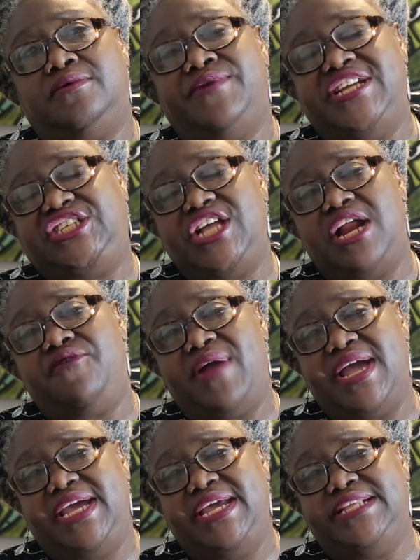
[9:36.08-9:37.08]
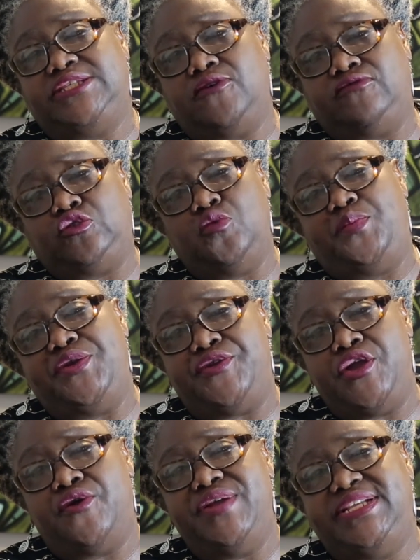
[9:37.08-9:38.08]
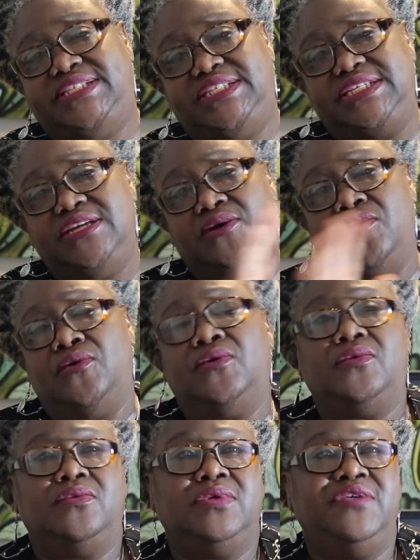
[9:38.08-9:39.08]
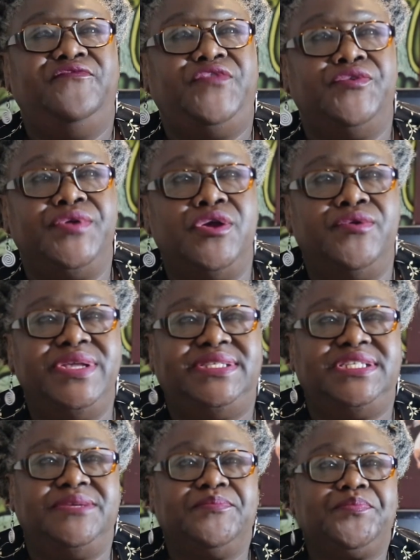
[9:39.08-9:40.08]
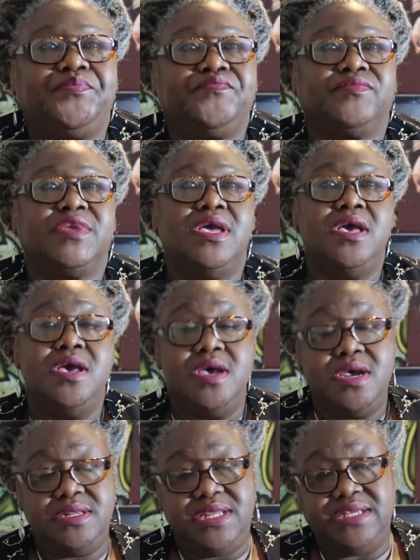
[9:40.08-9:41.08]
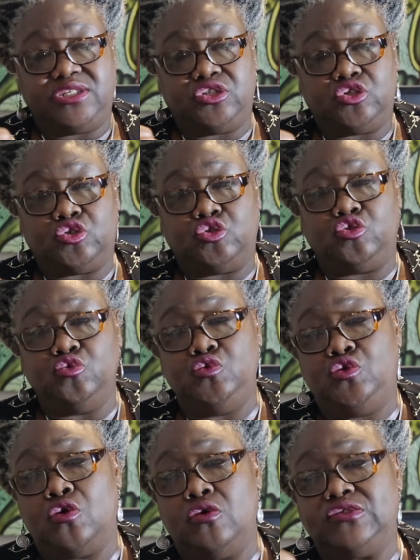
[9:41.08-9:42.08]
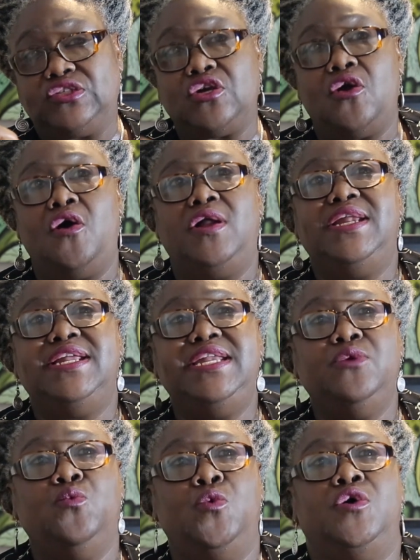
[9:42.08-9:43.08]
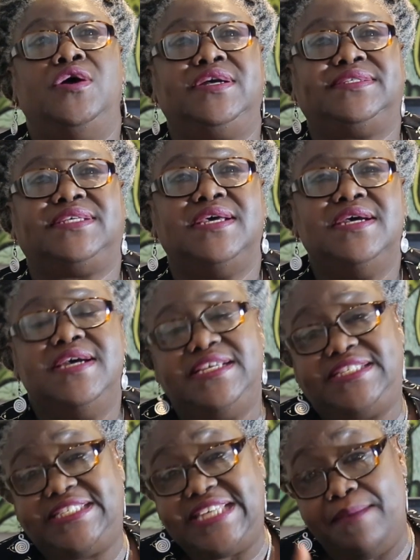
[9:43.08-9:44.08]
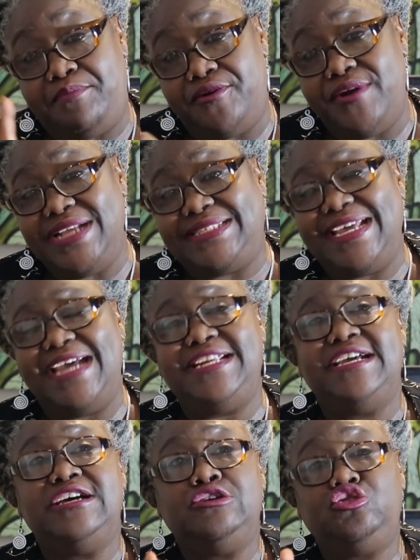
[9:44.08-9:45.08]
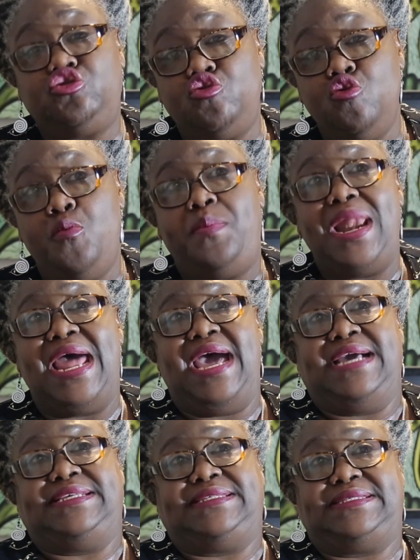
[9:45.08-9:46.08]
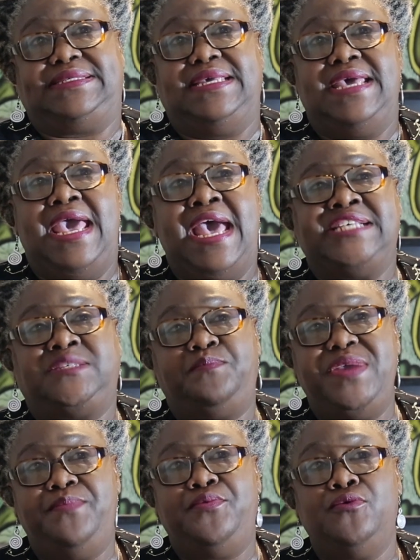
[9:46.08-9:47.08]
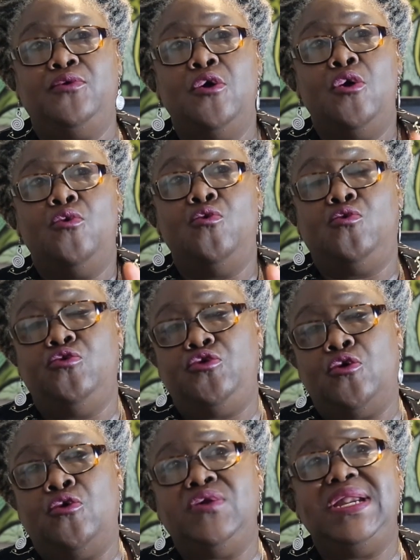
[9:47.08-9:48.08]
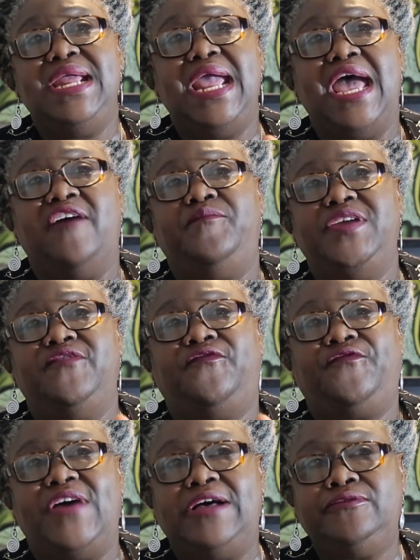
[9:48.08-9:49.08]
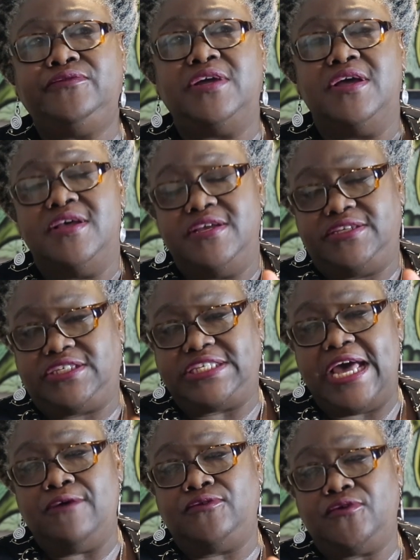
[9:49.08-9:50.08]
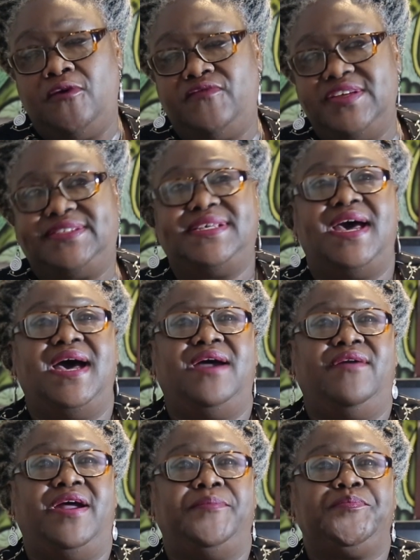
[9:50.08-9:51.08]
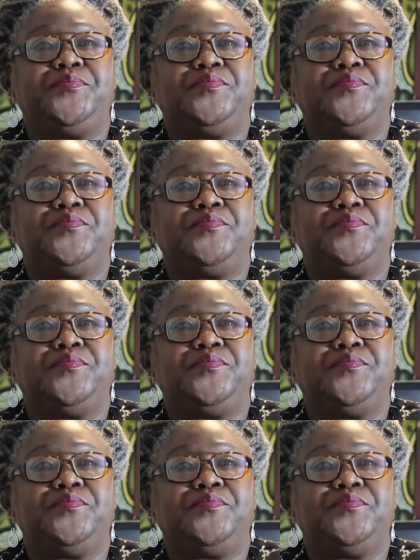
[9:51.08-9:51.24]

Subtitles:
racial rankings of superiority or inferiority. These pseudo scholarly works separated true blacks as people who could only have been found south of the Sahara.